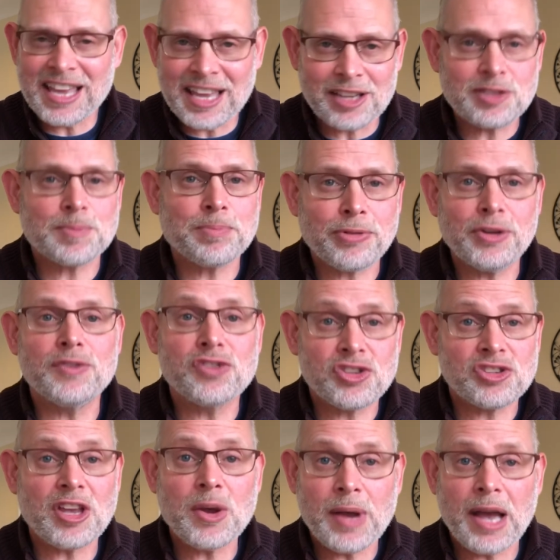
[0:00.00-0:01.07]
it has proved
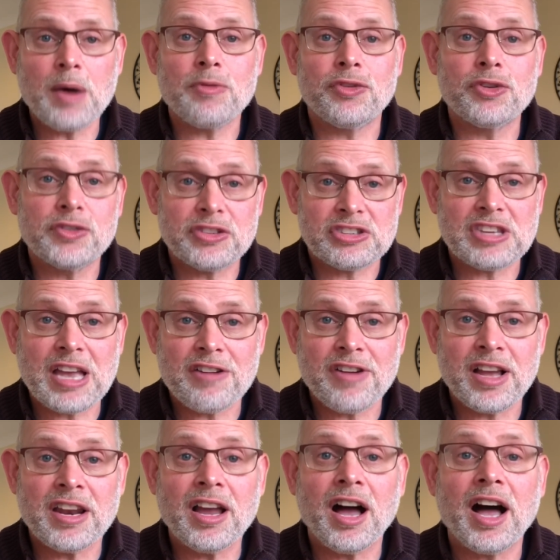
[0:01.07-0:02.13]
so helpful for Sarah
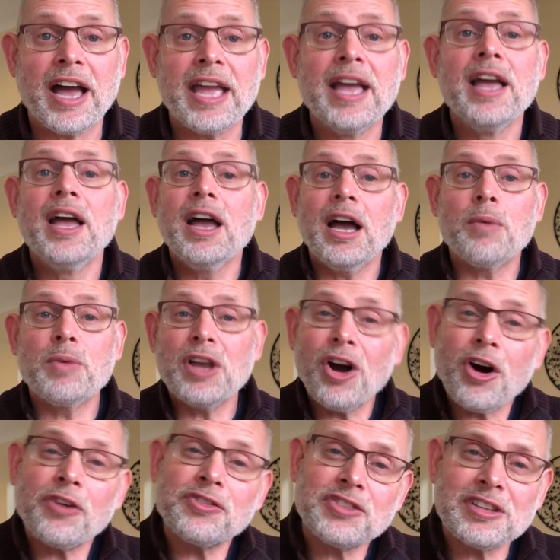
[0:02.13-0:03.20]
and I, and we
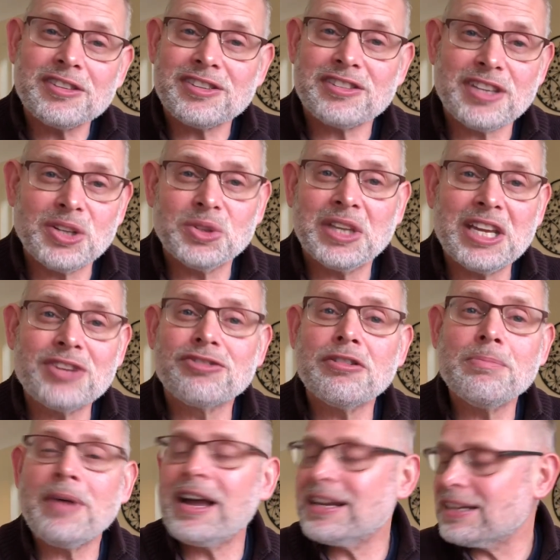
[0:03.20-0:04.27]
often still need
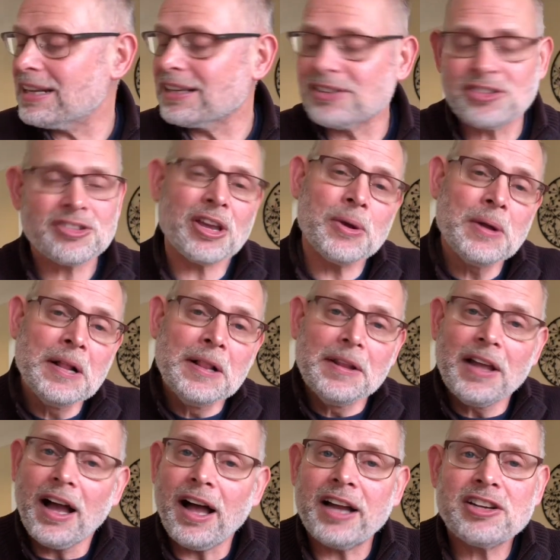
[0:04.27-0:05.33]
reminding. And so
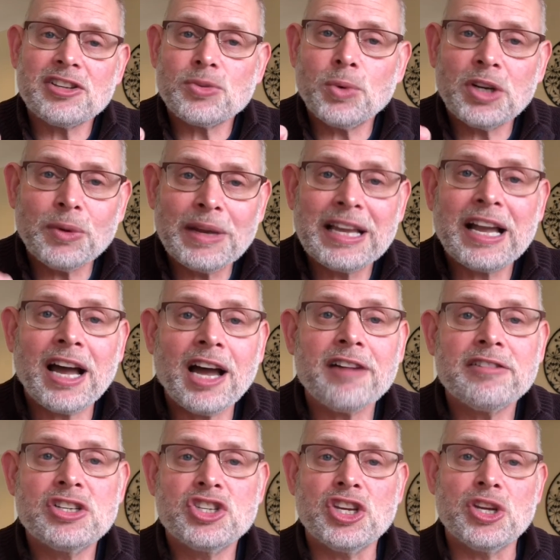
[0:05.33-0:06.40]
I just want to
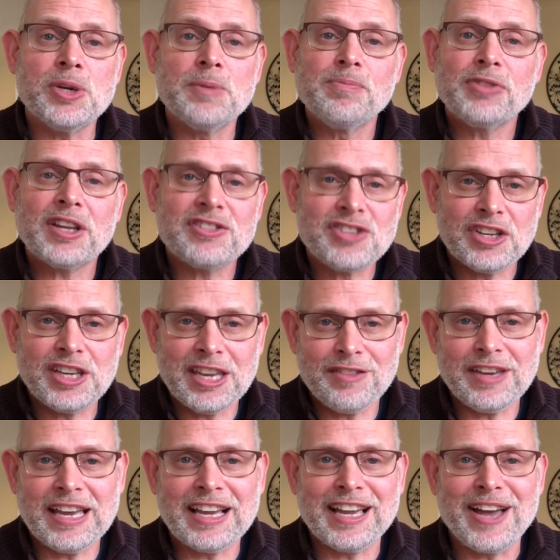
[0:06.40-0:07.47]
encourage you to give
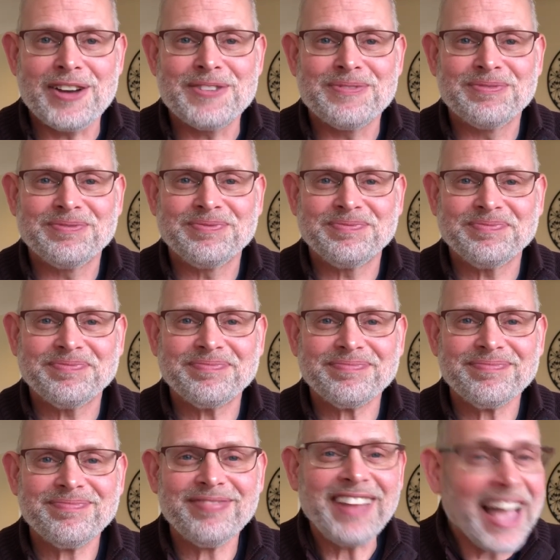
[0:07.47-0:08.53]
it a go.
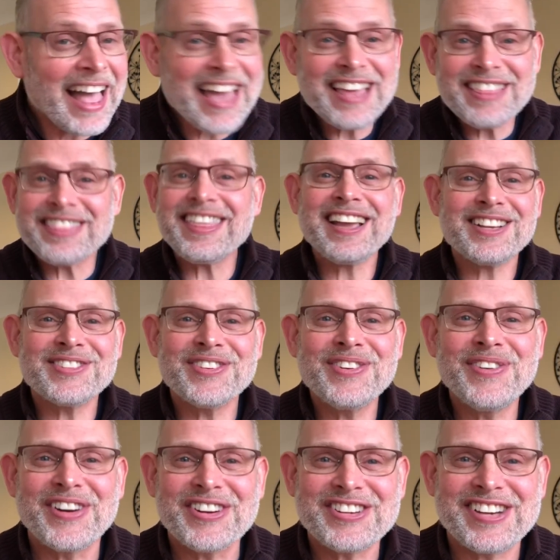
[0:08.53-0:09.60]
Hey, thanks for
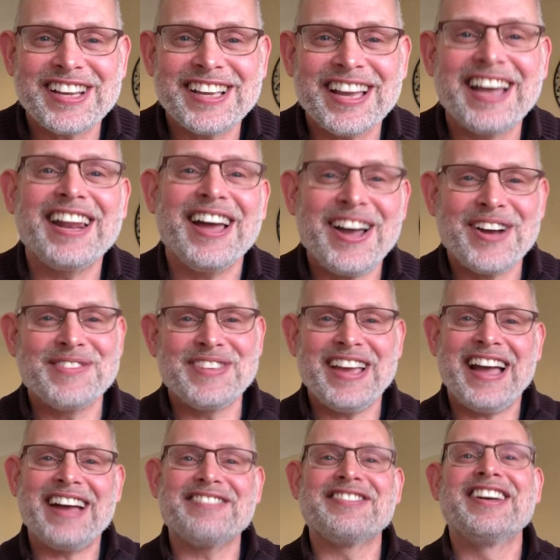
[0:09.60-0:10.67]
watching, and I hope you
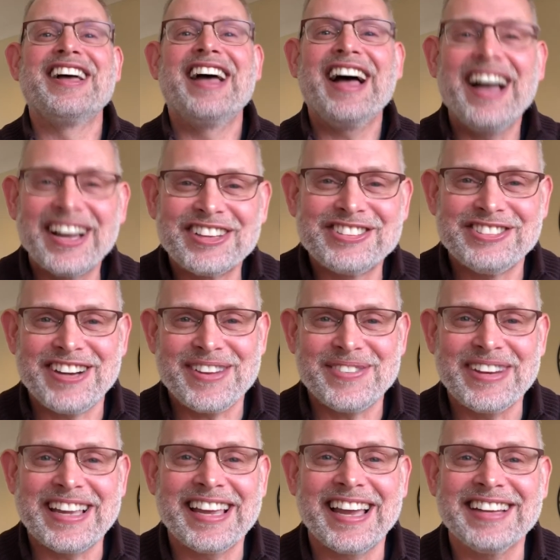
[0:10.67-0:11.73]
have a great
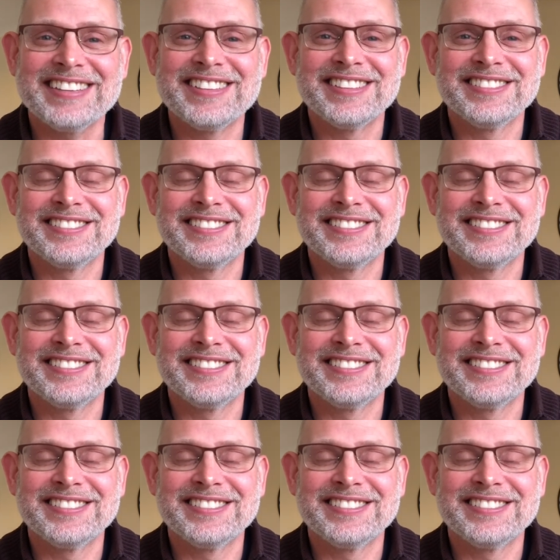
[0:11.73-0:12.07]
weekend.